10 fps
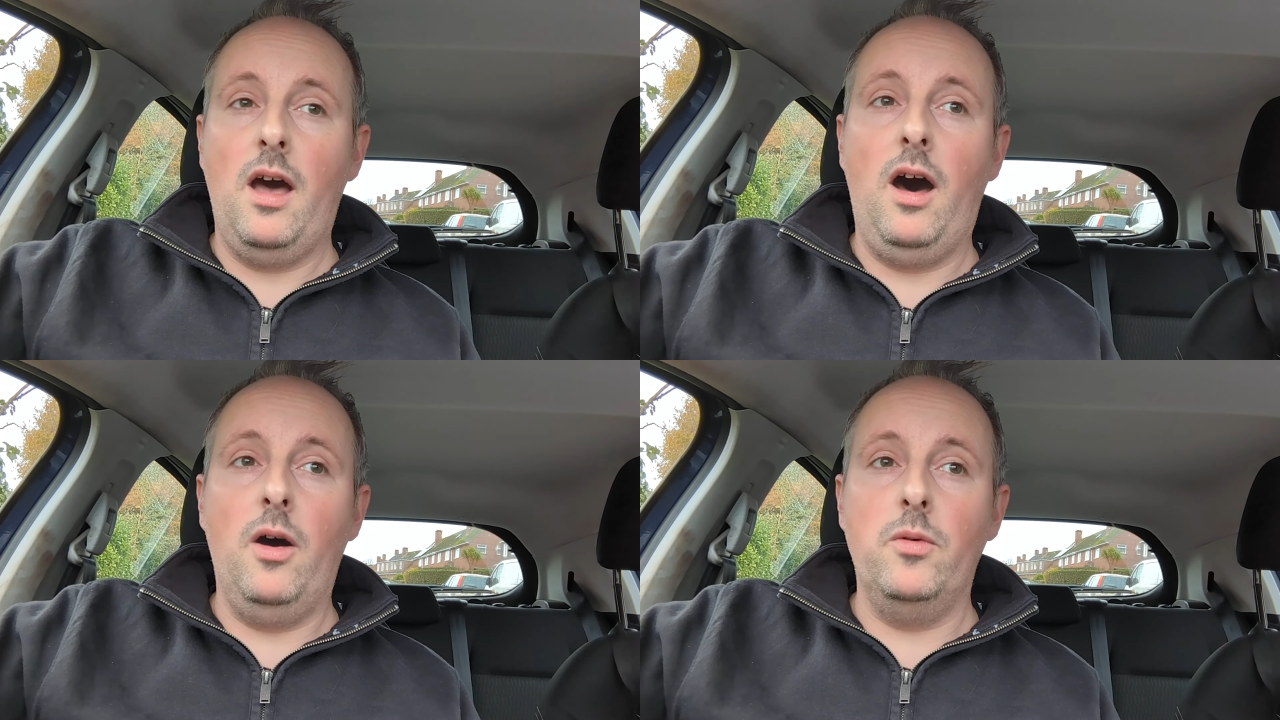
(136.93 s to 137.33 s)

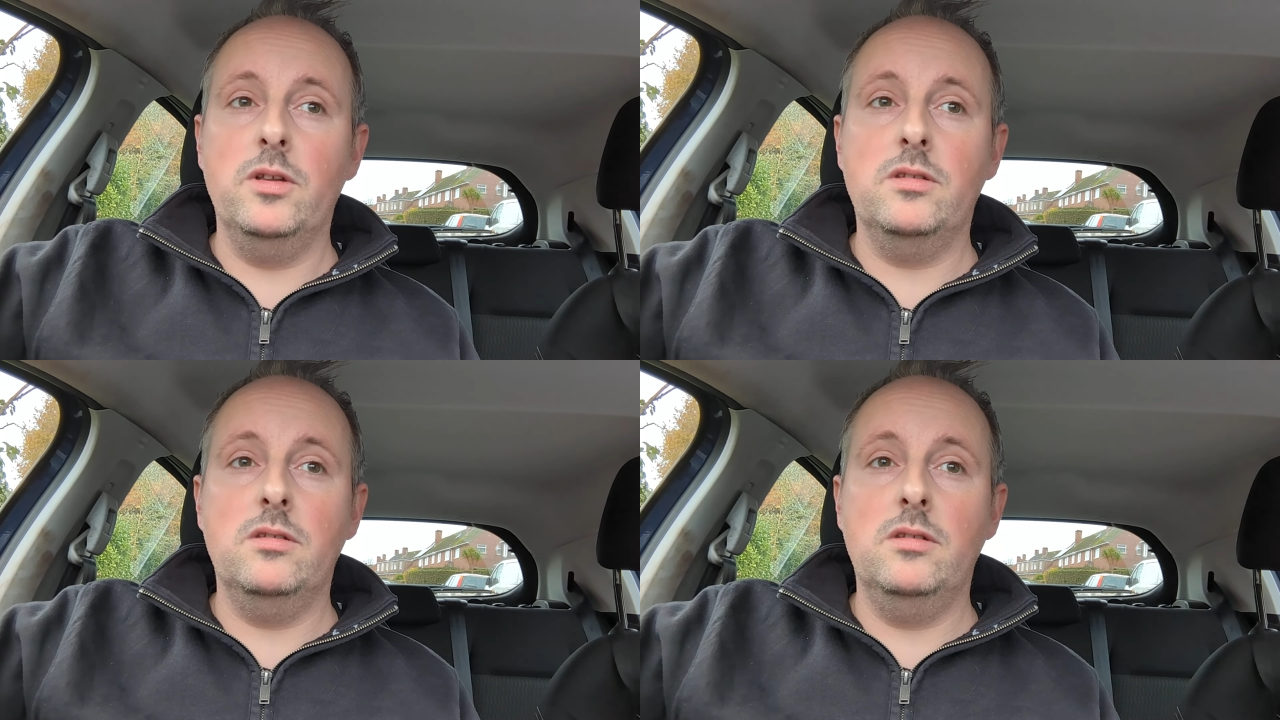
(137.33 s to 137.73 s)
I
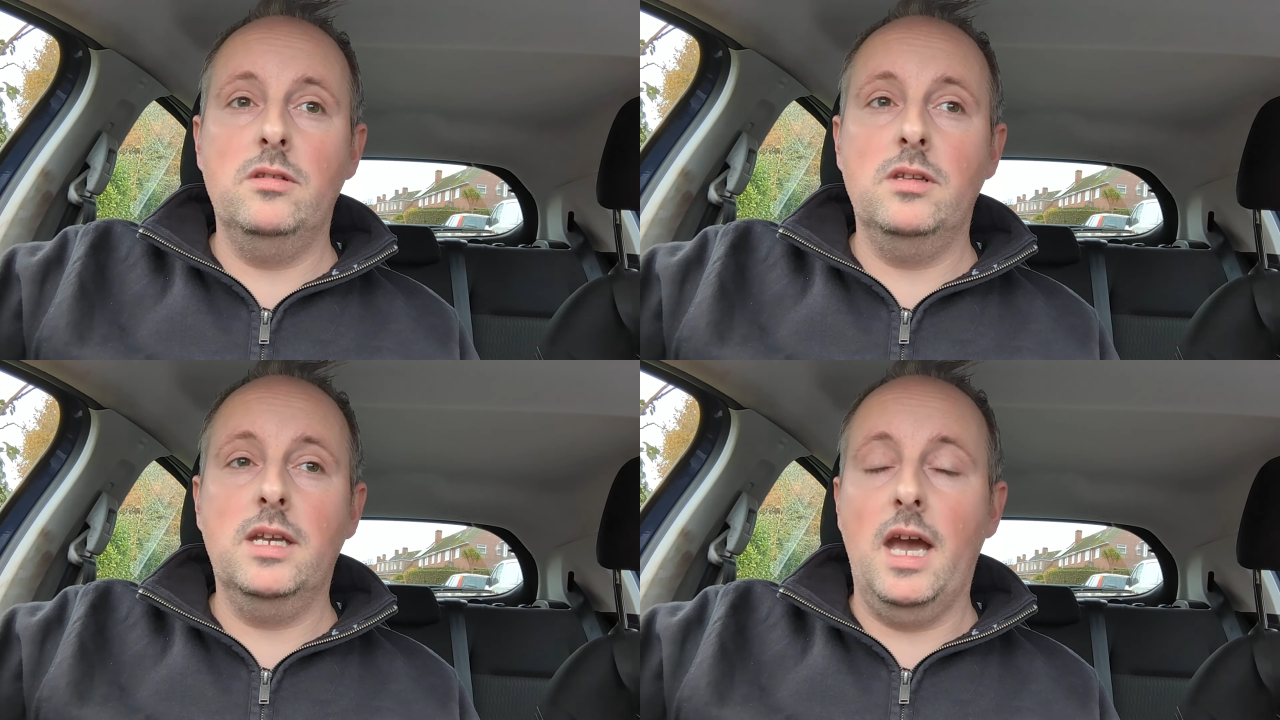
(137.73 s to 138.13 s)
would
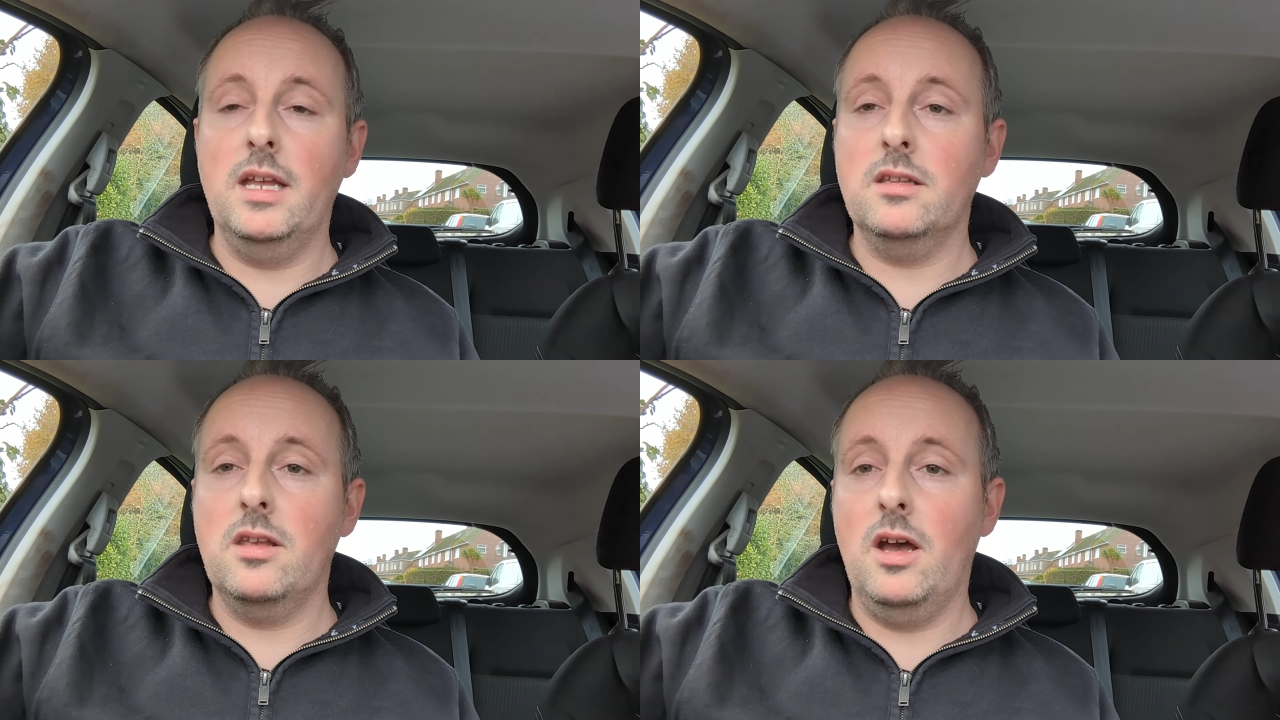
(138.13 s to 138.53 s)
get
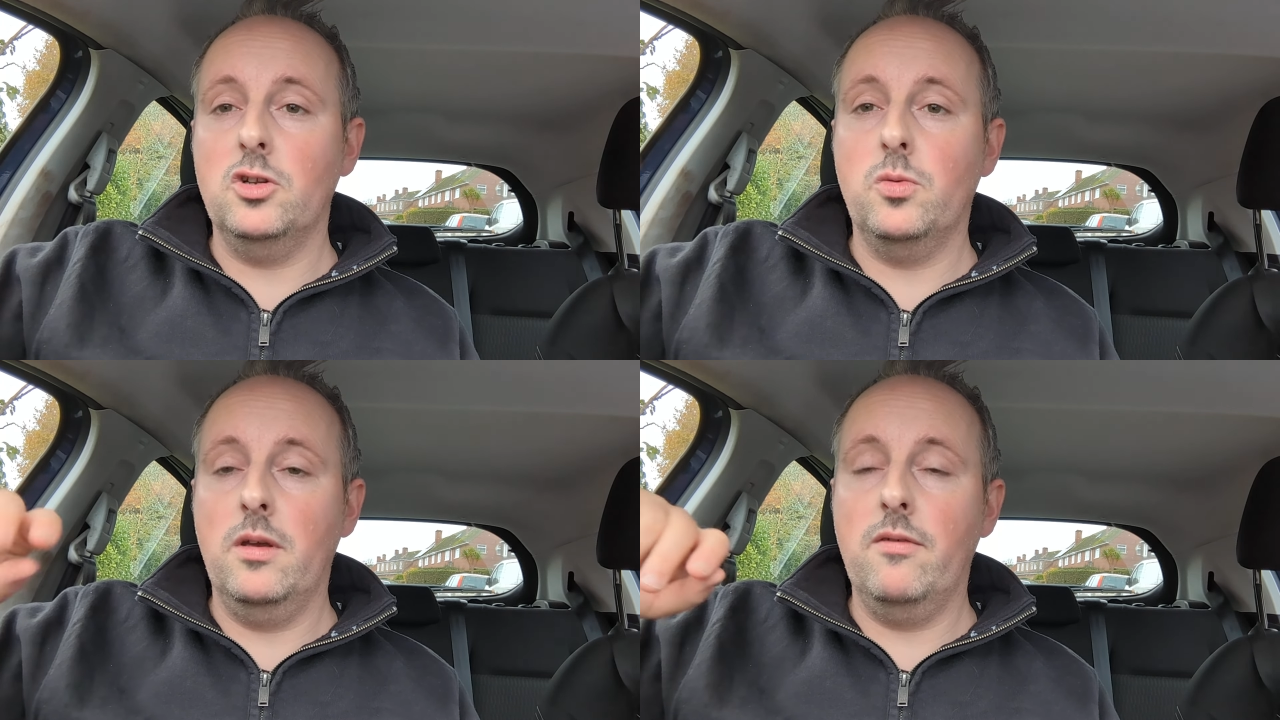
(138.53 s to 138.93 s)
in
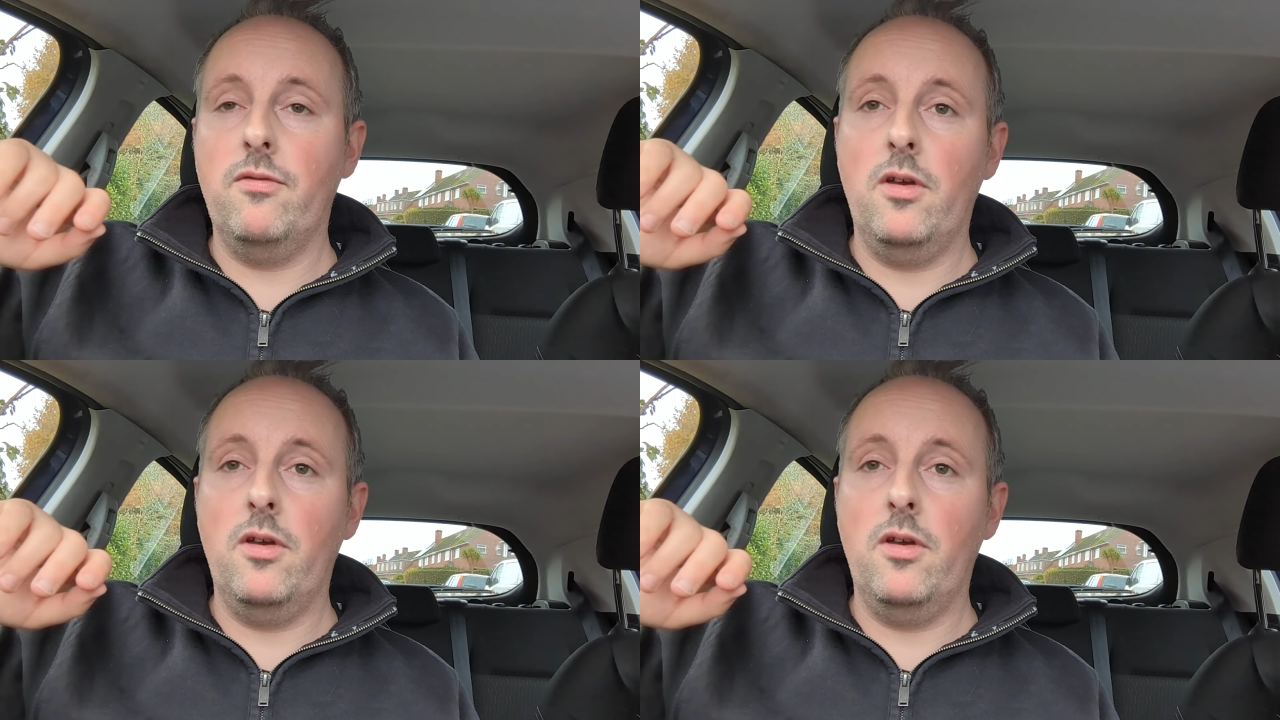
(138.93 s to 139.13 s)
touch with